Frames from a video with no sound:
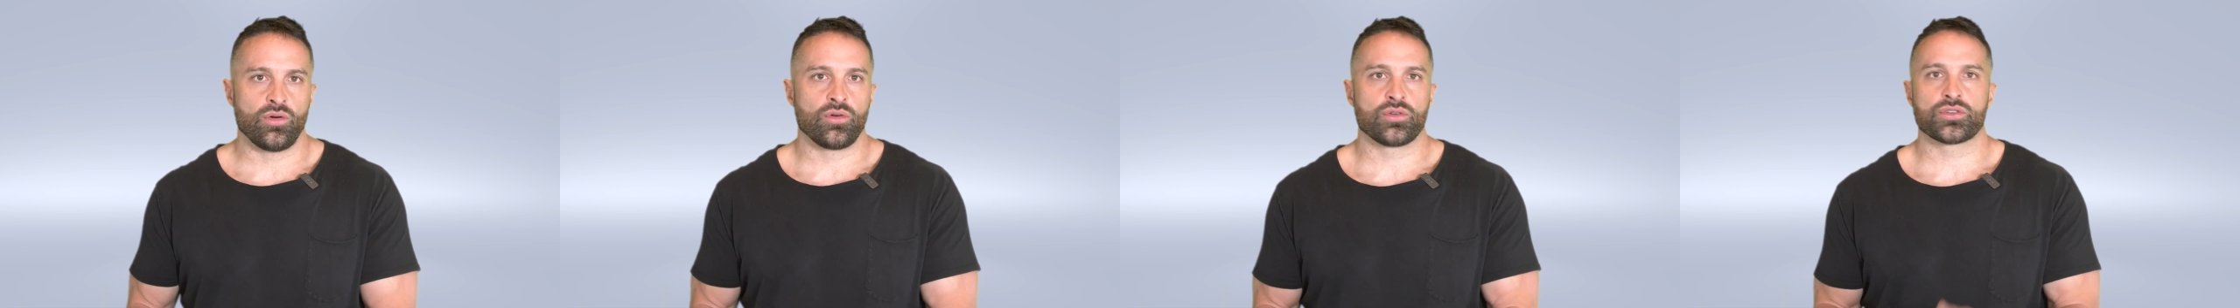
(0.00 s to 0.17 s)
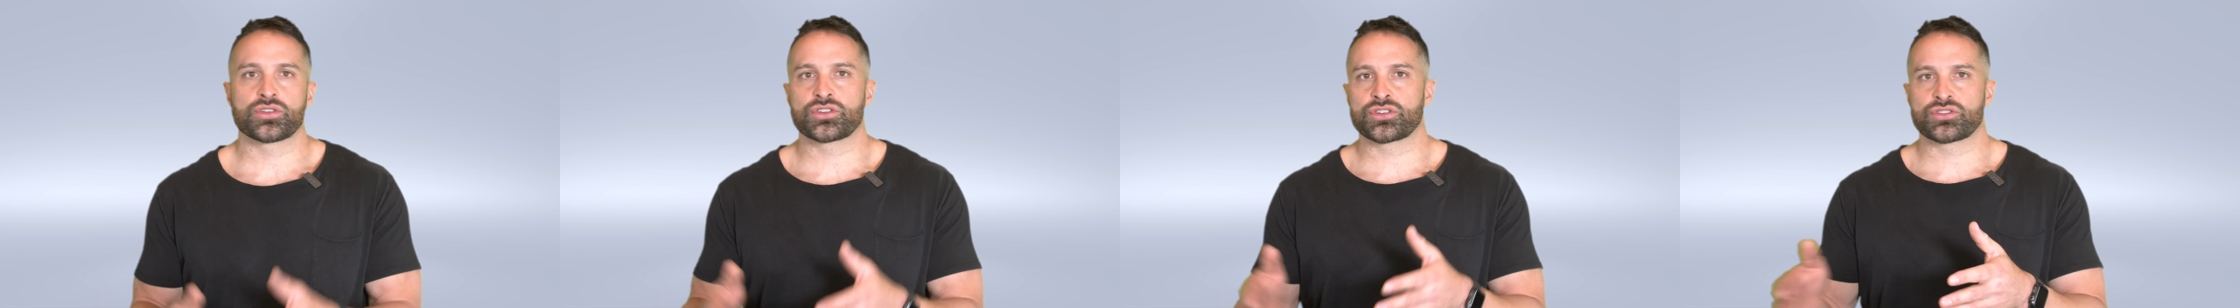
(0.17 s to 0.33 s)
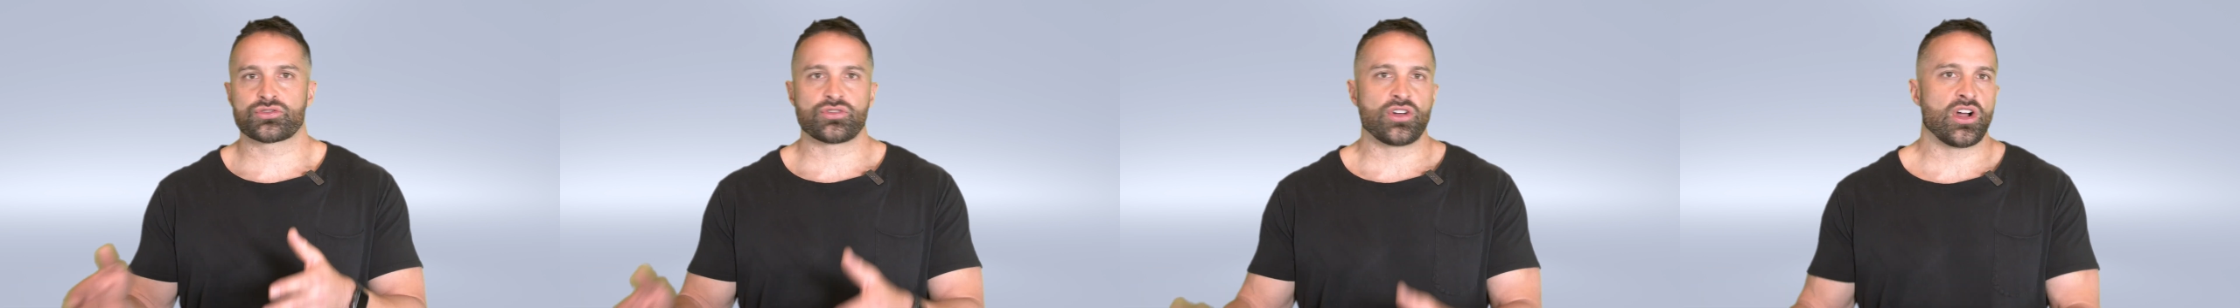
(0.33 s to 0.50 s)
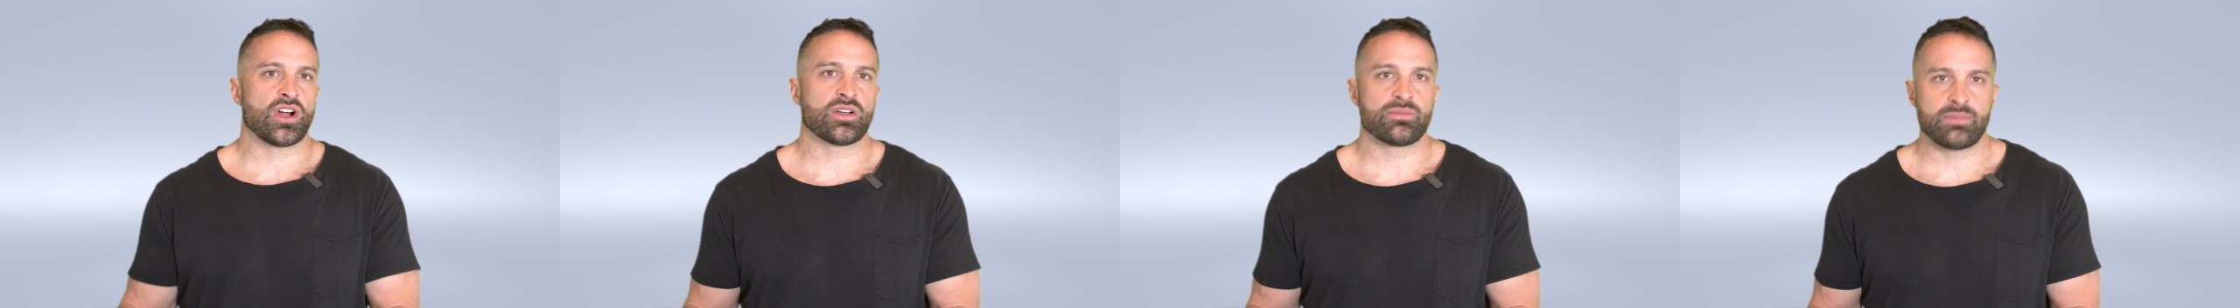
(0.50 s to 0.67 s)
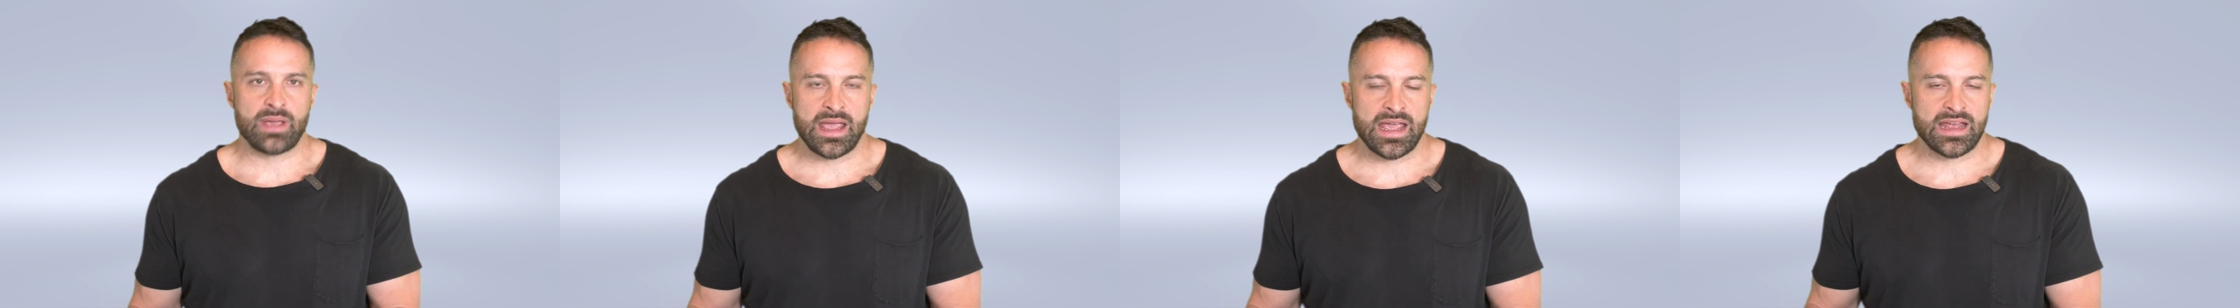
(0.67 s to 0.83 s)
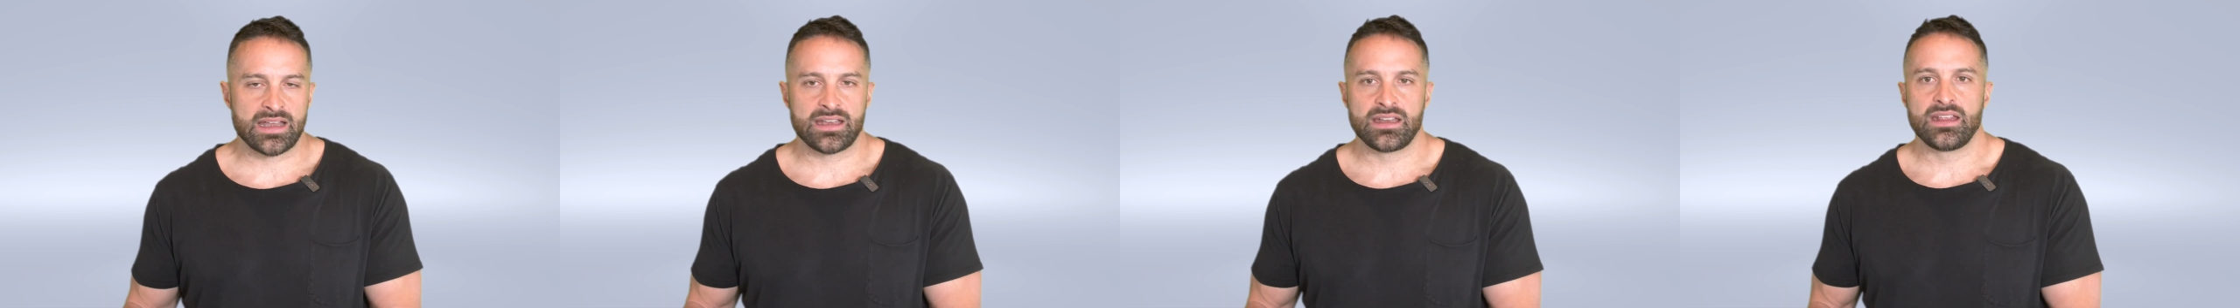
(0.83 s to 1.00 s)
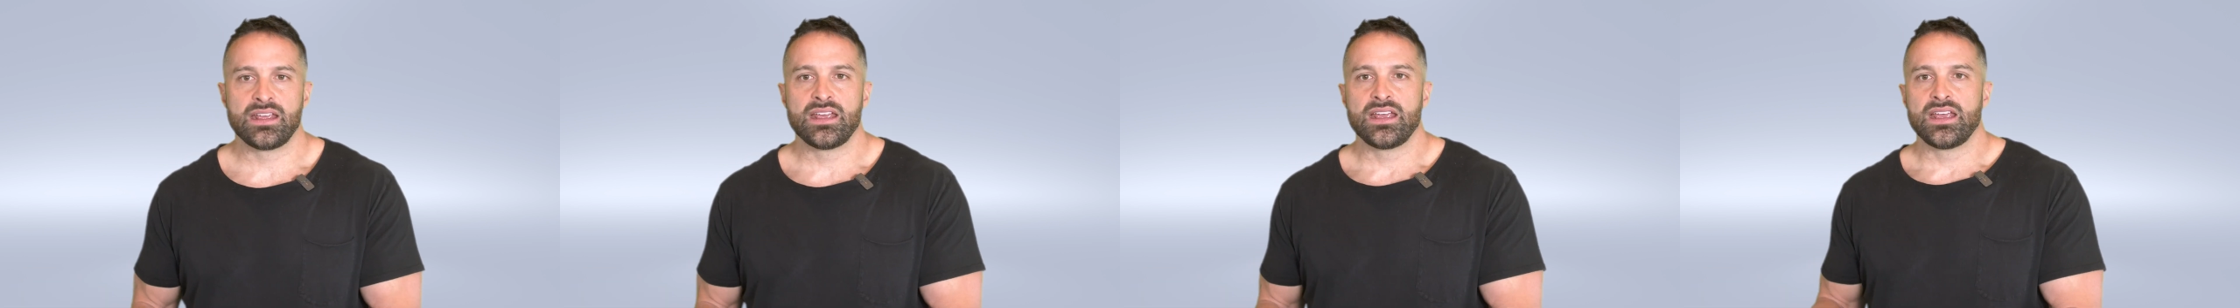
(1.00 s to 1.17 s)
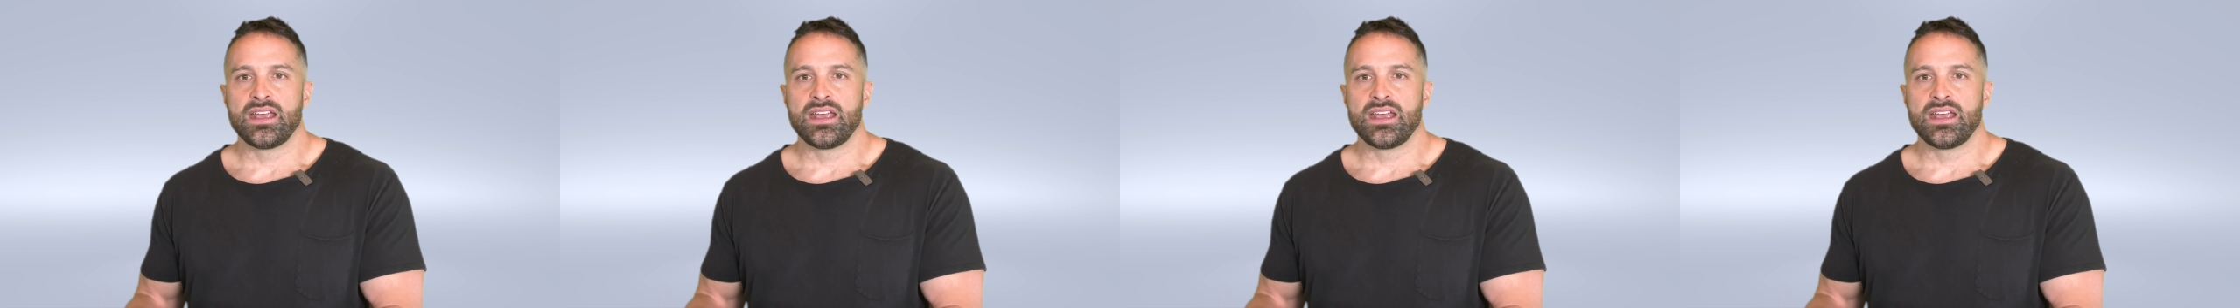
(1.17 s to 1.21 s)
or strongman.